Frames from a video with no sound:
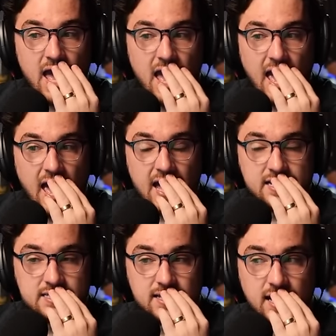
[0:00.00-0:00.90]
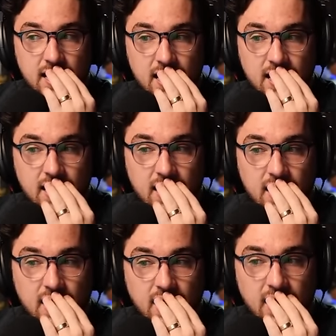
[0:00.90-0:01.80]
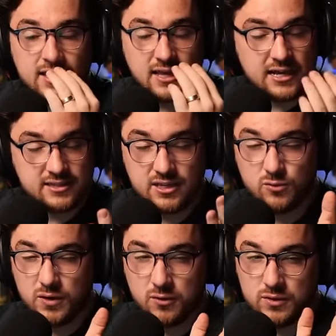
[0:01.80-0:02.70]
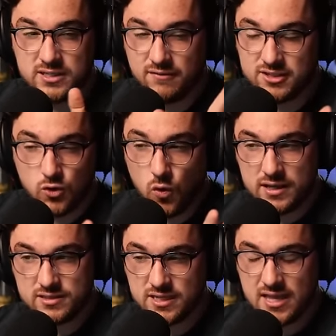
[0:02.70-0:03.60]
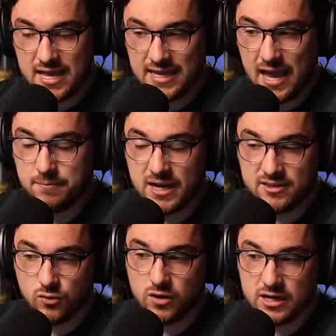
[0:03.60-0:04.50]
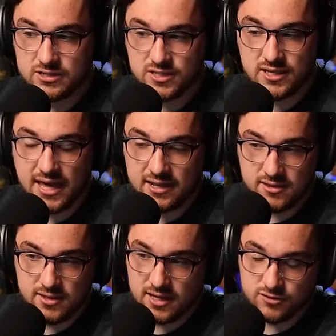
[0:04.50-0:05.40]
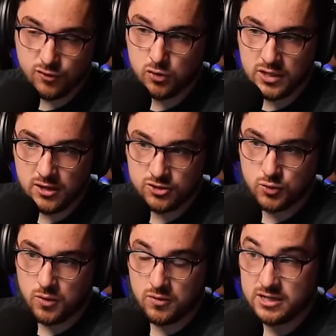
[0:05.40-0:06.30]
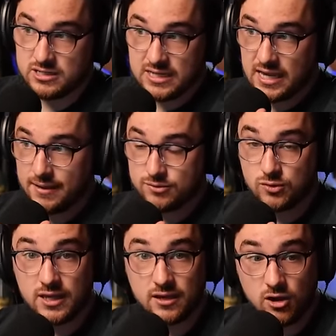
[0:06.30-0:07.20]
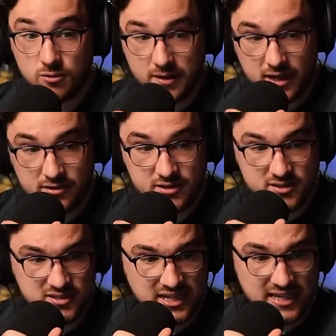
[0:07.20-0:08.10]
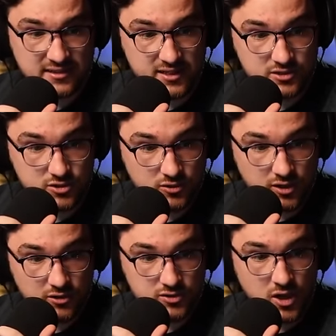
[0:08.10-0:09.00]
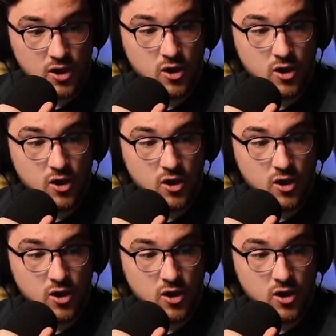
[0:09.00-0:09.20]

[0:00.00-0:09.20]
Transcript: And I, I think we, we haven't quite seen that yet, but I think we're going to see that in the next few years where we're going to see games where like, oh my God, this is an indie studios.